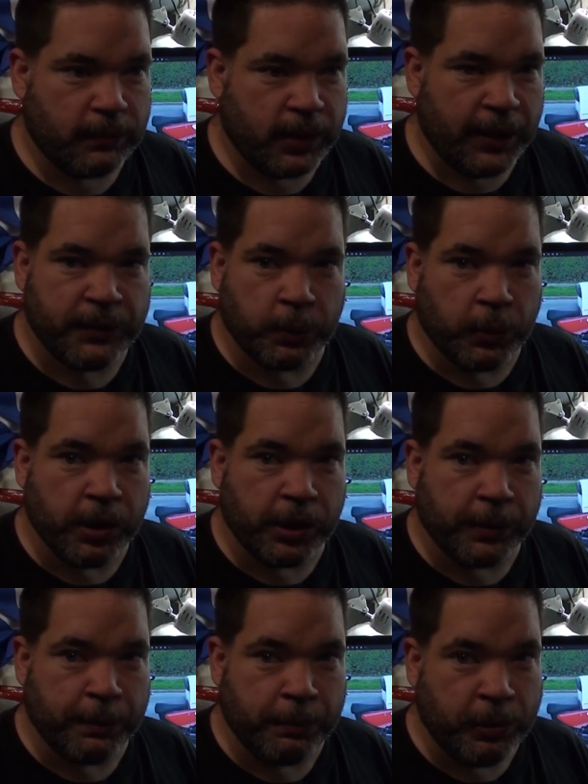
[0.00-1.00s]
have to
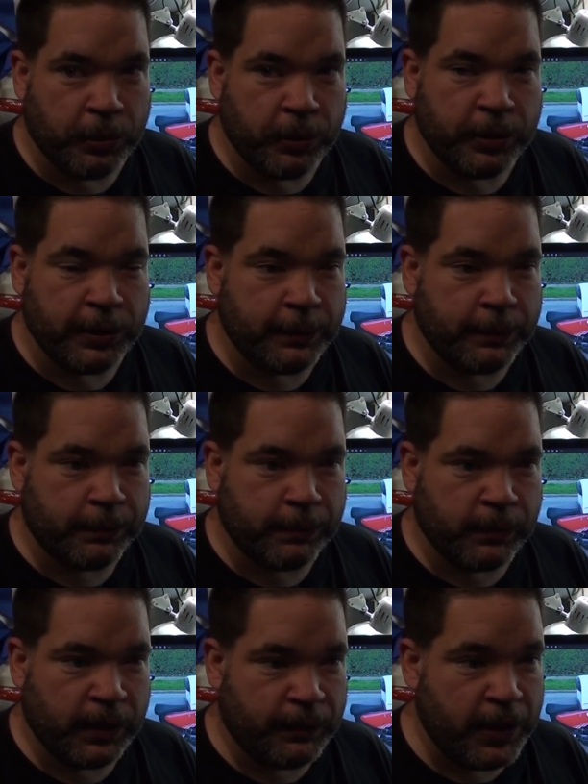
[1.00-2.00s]
work more and
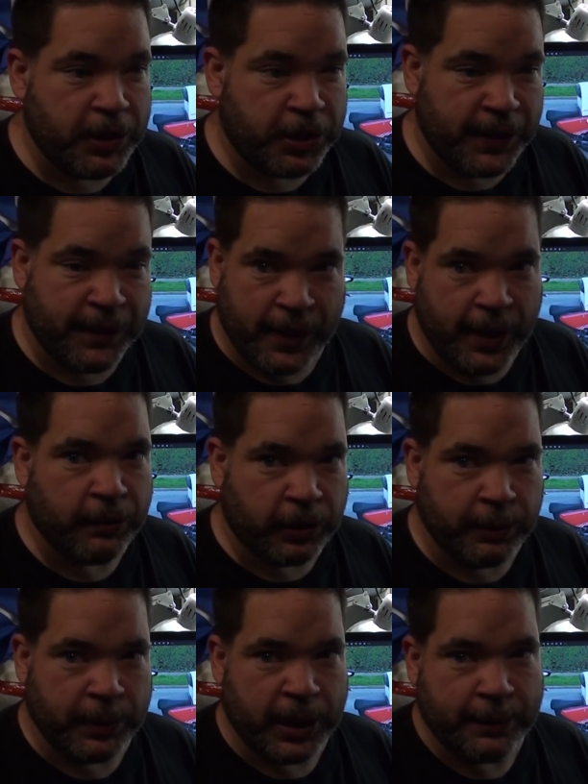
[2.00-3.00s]
eventually they're not
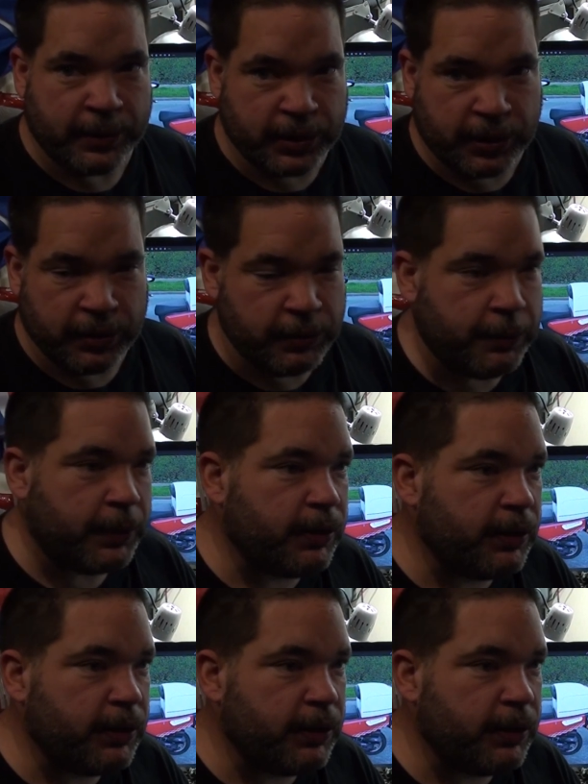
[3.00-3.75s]
going to be able to cope.